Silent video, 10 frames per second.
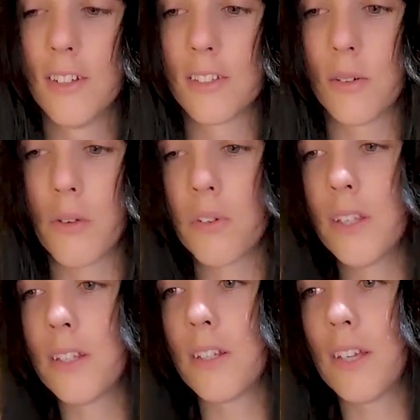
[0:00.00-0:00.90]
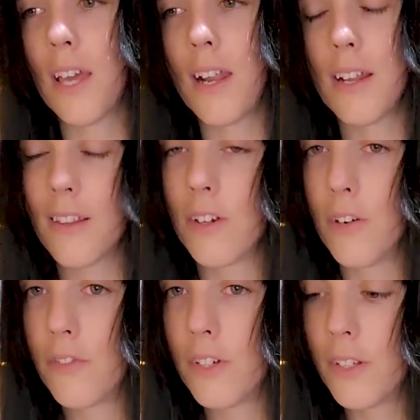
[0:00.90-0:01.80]
So I really didn't get anything
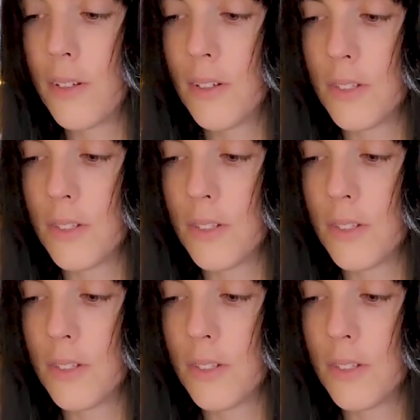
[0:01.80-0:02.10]
off it